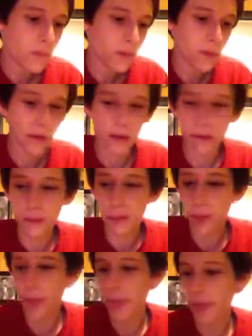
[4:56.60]
Alright,
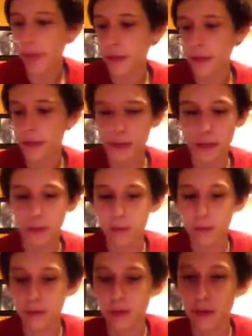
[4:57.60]
next up,
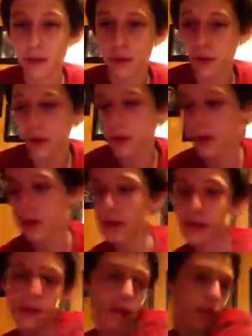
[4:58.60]
we got the
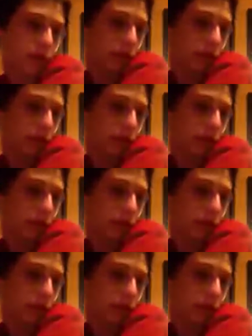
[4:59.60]
cards and the